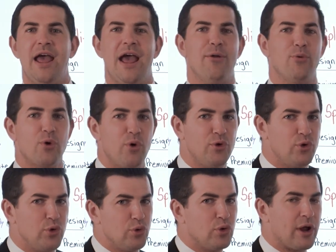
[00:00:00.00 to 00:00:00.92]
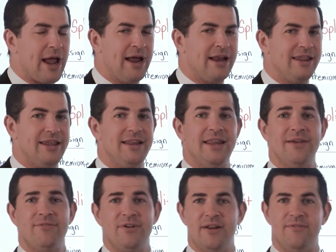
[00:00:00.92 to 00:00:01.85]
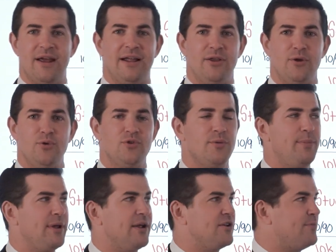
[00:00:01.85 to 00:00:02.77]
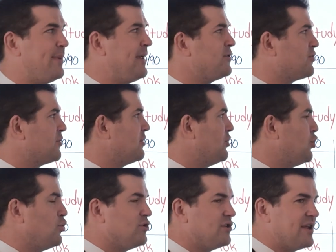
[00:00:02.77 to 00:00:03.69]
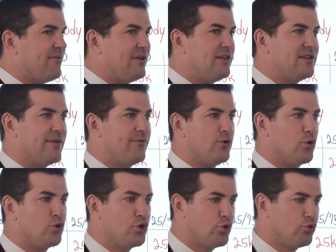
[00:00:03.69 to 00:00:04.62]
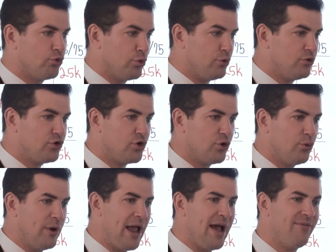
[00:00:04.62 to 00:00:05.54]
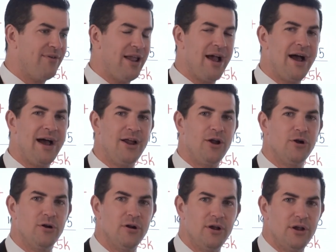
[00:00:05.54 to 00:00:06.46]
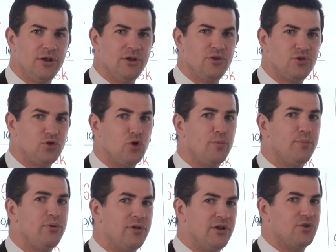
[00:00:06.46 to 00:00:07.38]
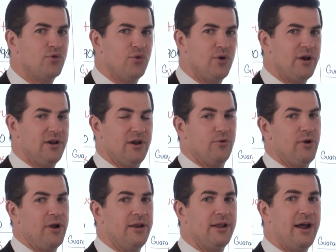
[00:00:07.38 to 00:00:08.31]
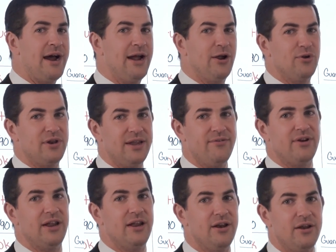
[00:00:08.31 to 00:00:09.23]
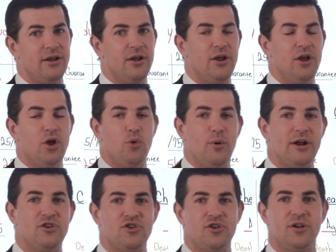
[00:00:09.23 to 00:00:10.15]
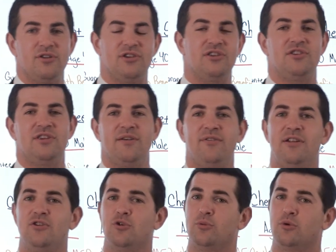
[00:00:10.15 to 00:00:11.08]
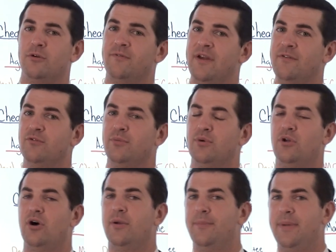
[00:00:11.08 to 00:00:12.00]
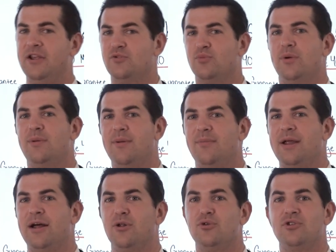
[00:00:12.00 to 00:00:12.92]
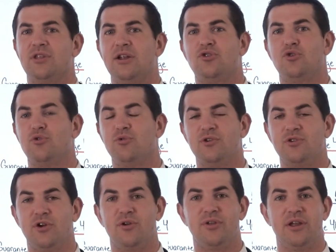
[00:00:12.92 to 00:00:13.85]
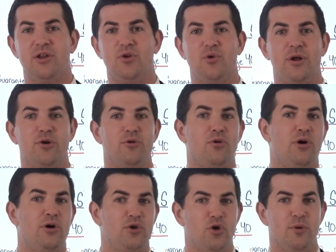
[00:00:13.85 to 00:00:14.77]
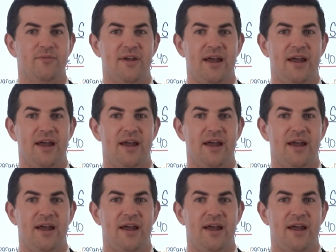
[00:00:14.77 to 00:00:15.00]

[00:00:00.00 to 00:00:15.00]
And we're going to look at the dividend values because based on the new 7702 rules, we have a higher surplus crediting rate, a higher dividend, which, since dividends are more favorable on base premium dollars, that should result in greater long term